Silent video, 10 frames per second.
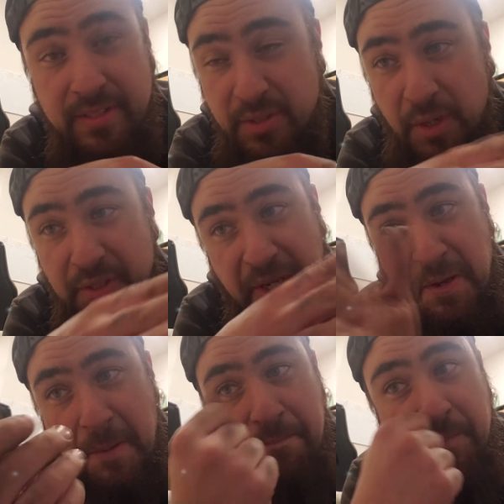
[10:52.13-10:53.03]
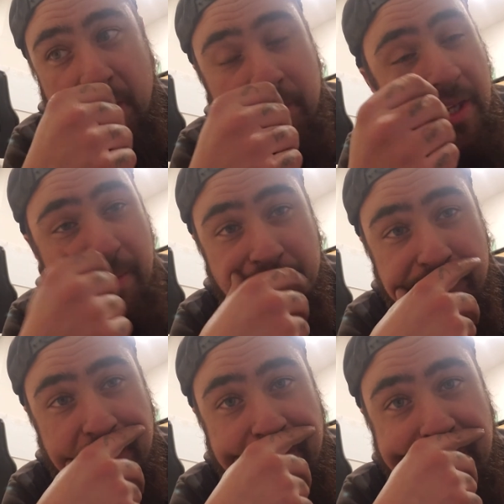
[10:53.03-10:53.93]
So I was like, yep, I'm not
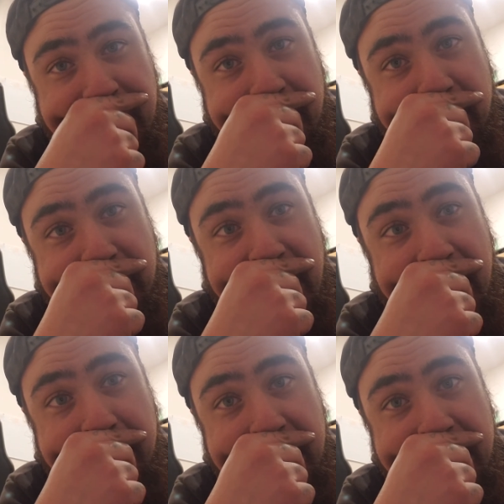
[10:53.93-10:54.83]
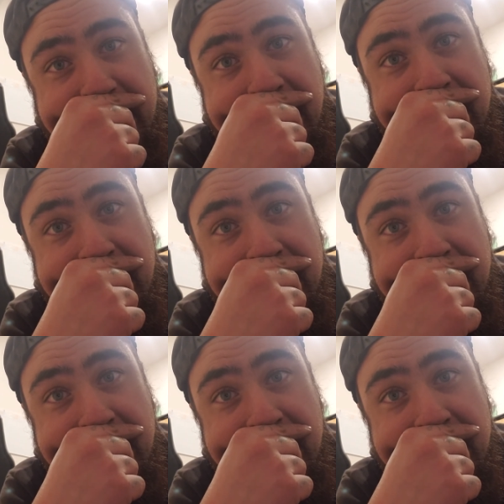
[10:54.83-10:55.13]
dealing with that, because